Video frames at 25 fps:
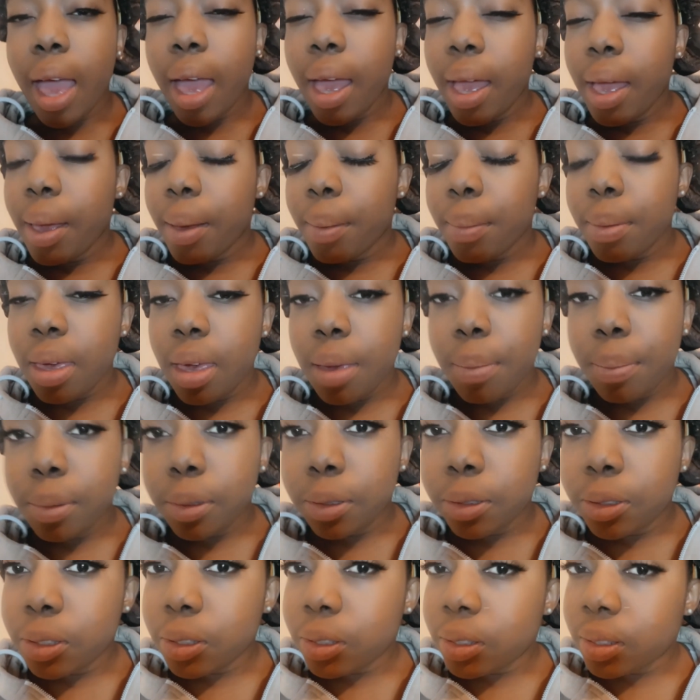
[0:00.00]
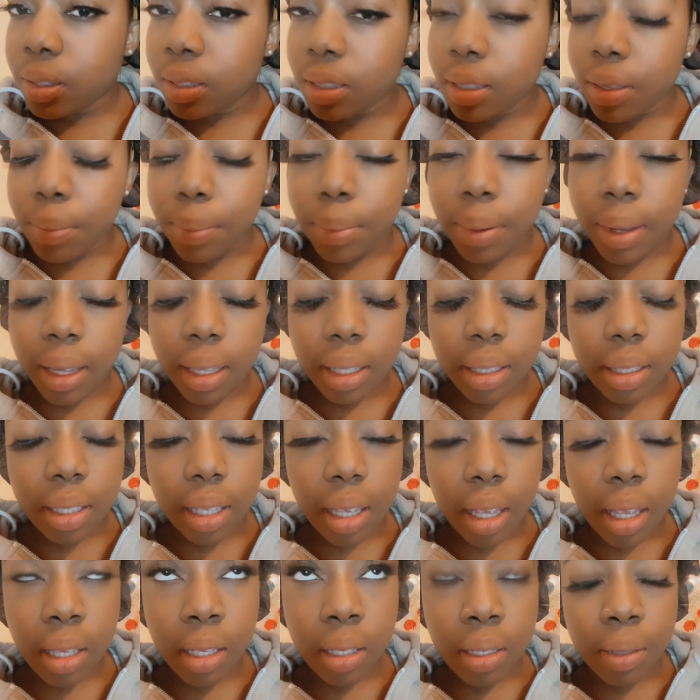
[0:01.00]
people, this is the blink
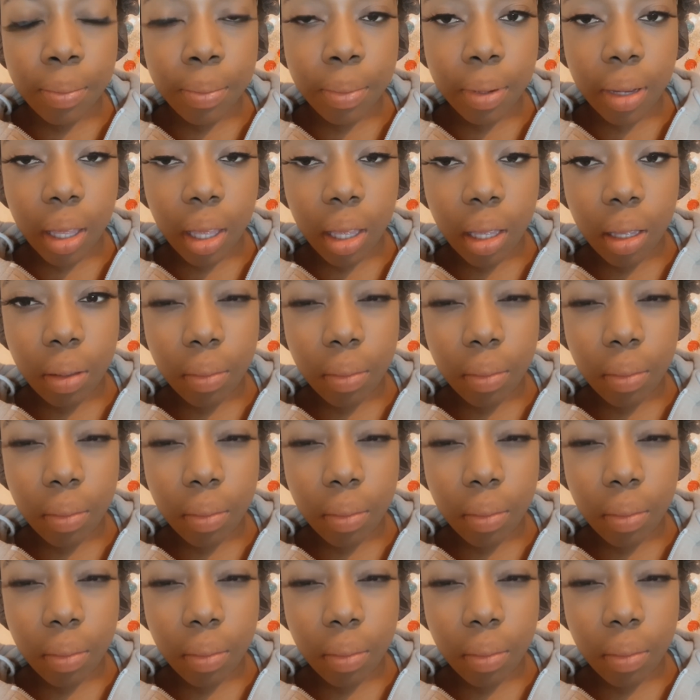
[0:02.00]
test. Blink.